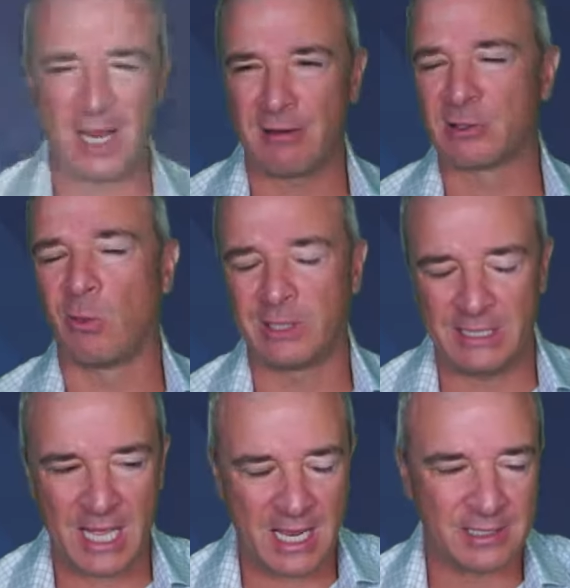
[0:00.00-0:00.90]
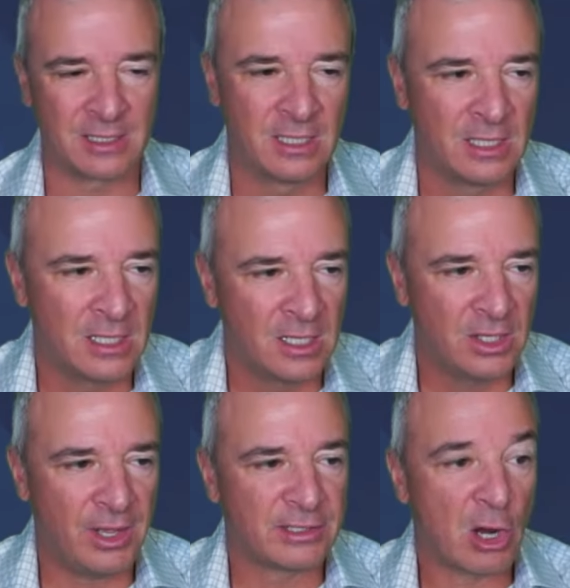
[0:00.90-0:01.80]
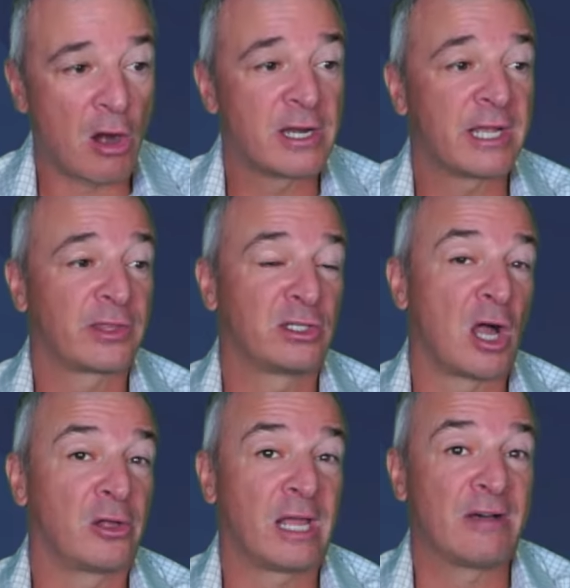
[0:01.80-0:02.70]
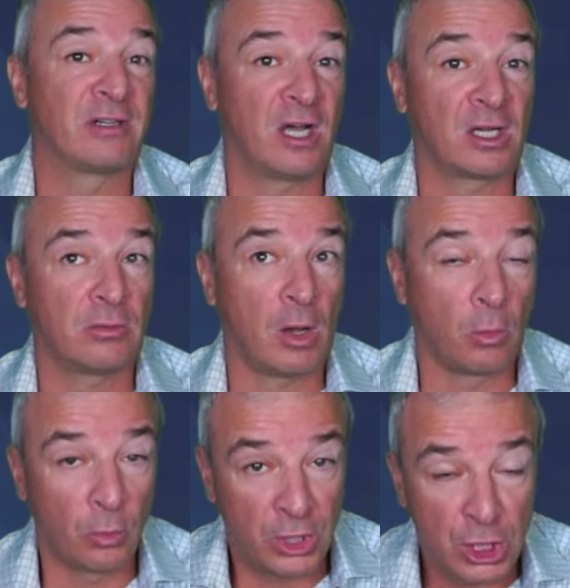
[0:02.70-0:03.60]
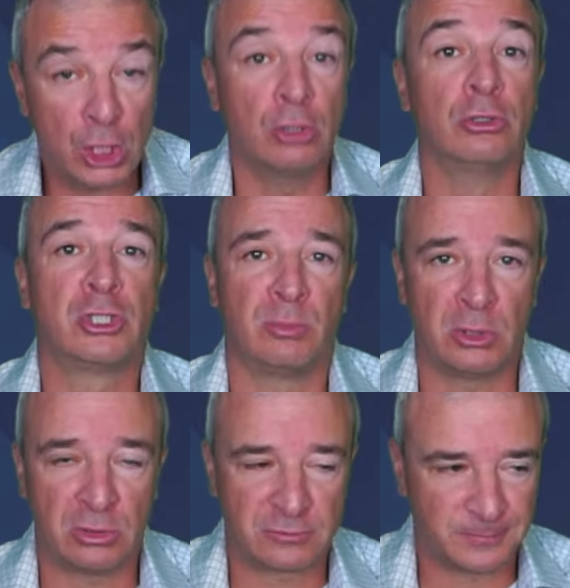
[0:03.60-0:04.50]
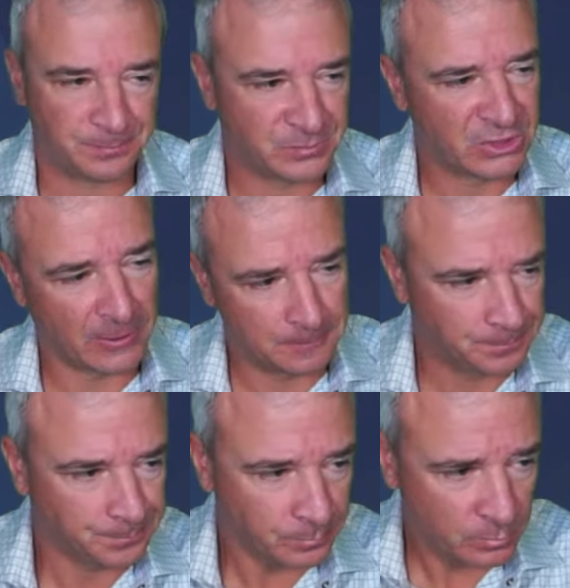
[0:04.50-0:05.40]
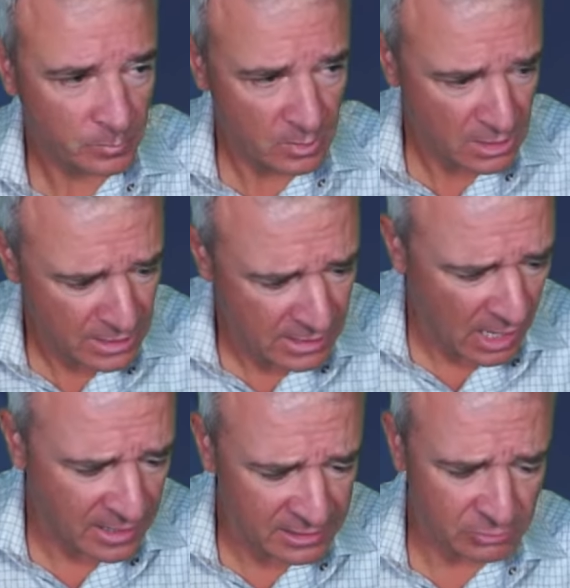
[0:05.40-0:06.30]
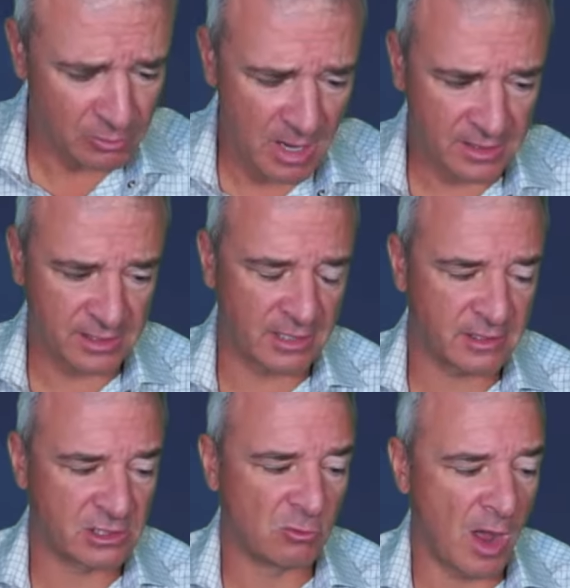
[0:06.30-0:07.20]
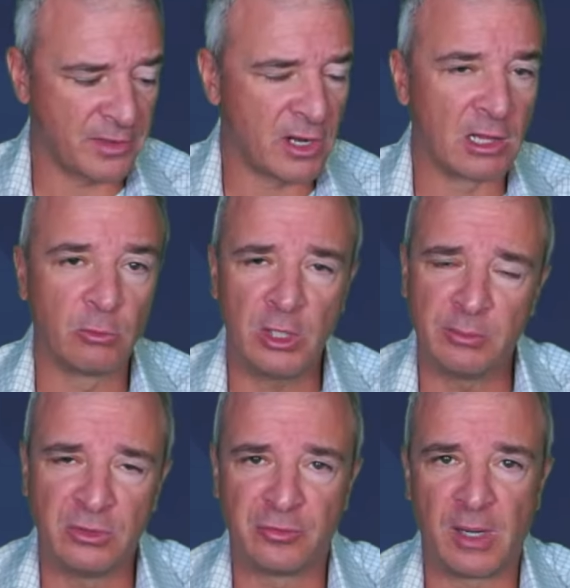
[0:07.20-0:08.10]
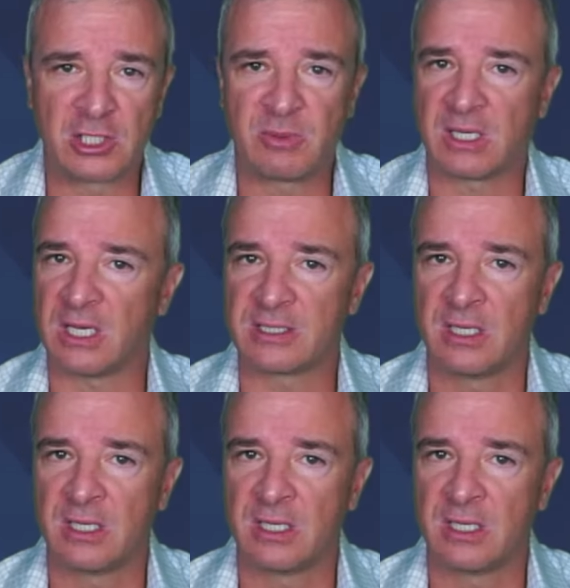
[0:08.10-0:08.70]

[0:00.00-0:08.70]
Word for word: or 20 days, it's hard to get the dollar to have a, a, a huge move. So, and I guess it would make sense as to why the dollar wouldn't move much because